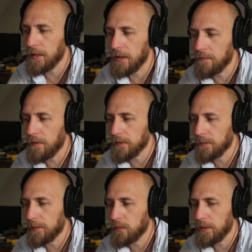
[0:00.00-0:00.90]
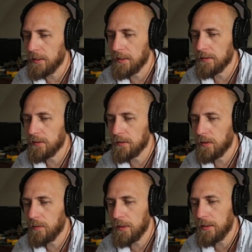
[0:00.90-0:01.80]
kind of falls in between. And so
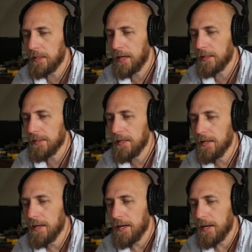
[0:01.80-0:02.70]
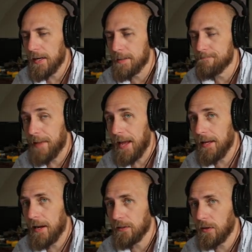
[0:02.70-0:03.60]
we're looking at
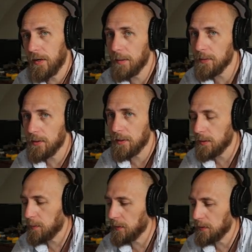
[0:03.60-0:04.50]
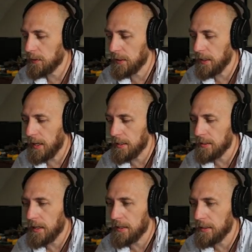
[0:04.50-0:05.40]
8 SRMs, so that's producing
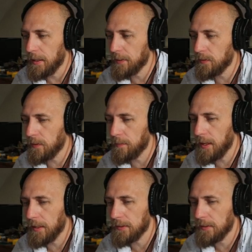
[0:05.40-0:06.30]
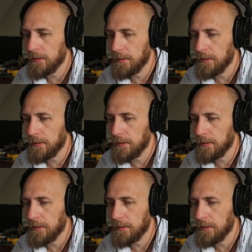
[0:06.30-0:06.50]
8 damage from that,